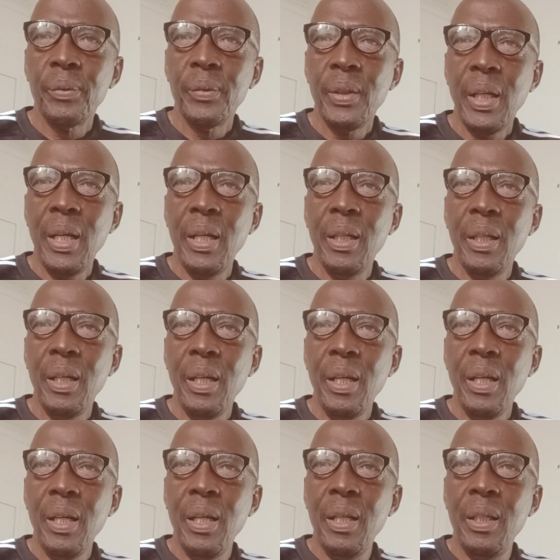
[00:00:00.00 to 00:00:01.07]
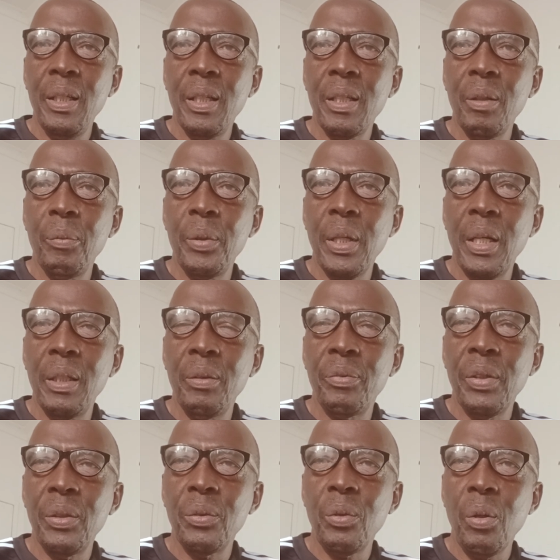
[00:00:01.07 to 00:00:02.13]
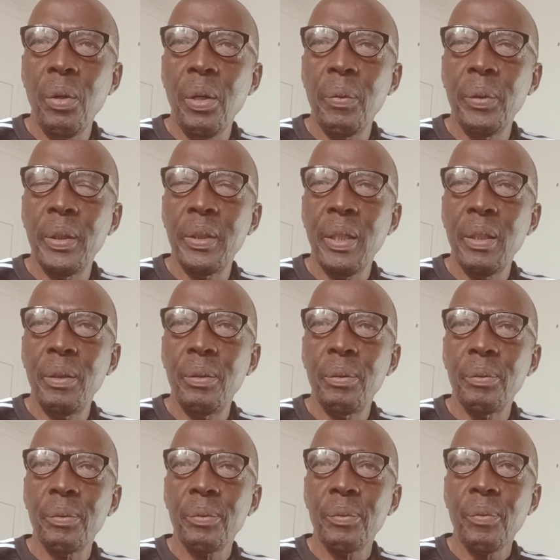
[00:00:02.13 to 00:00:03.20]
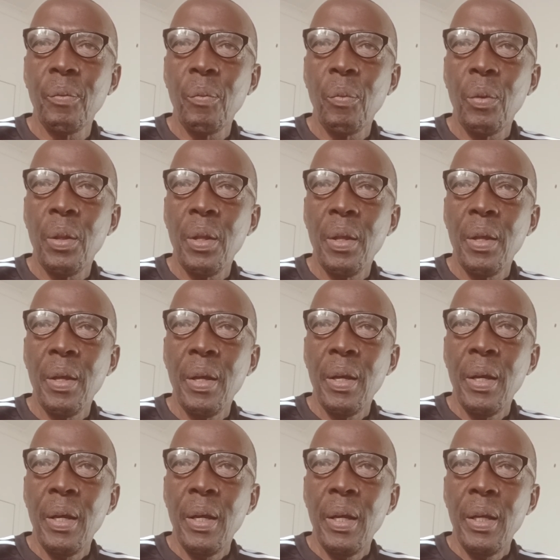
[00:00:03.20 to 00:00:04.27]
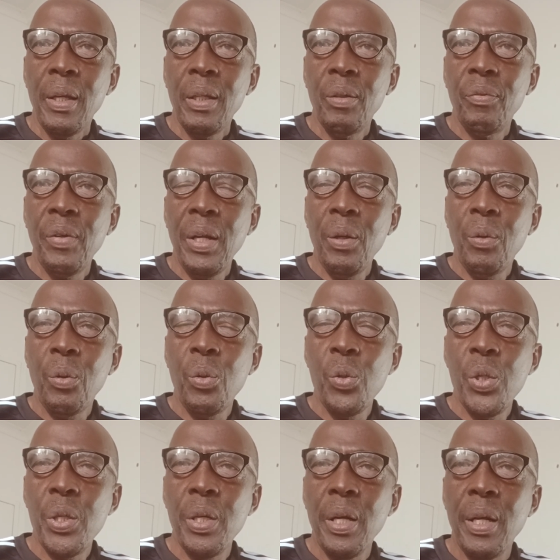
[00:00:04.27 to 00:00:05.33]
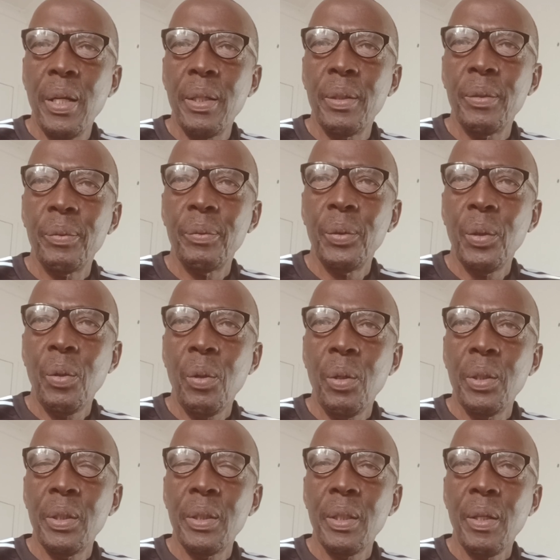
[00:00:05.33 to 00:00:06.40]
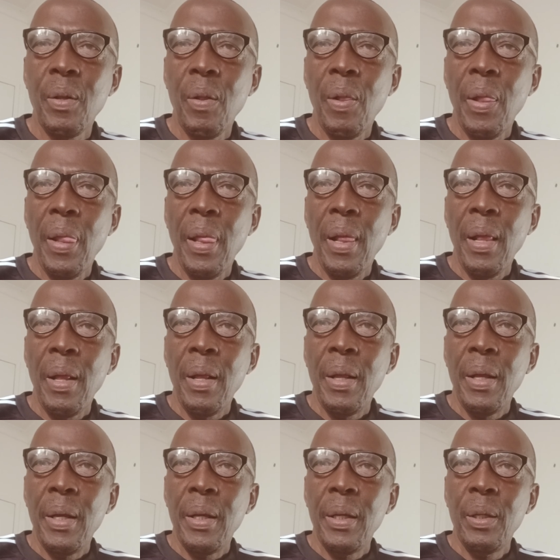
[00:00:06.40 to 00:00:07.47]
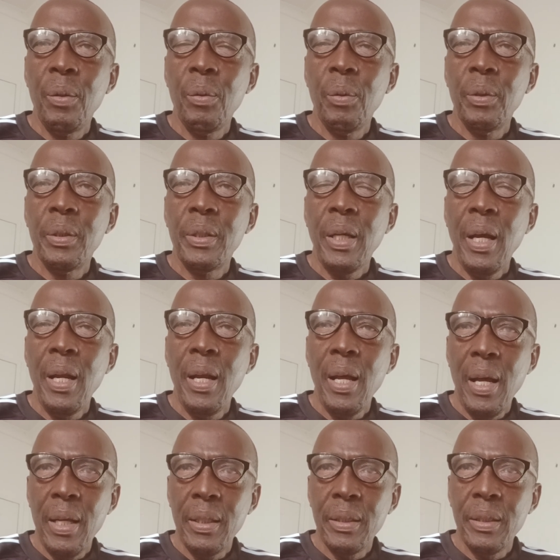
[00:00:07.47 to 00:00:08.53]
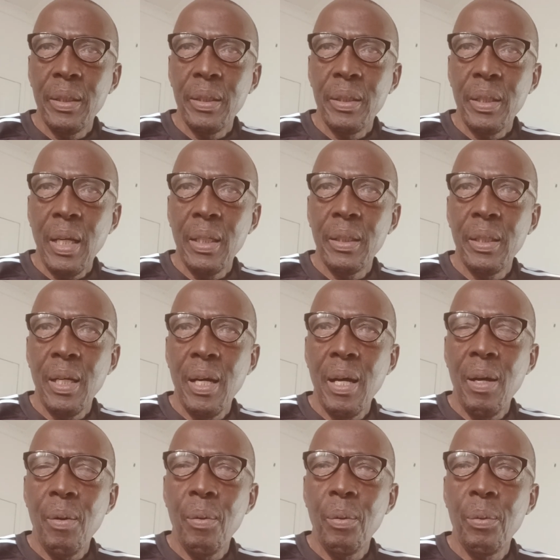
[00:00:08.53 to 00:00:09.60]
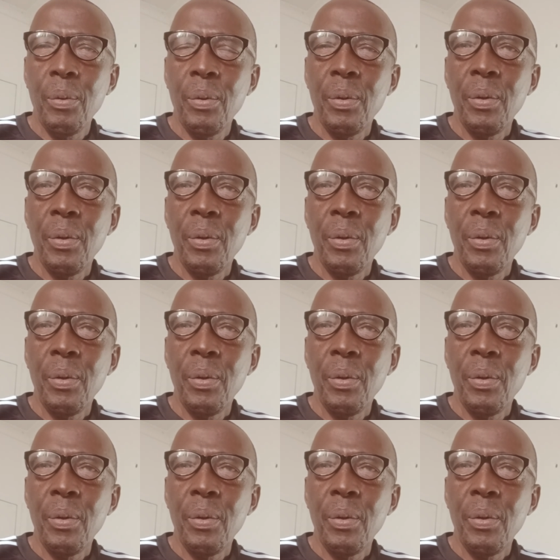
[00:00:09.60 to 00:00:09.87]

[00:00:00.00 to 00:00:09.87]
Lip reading: and any criminal defense lawyer will tell you, is very crucial, because it will tell us just how,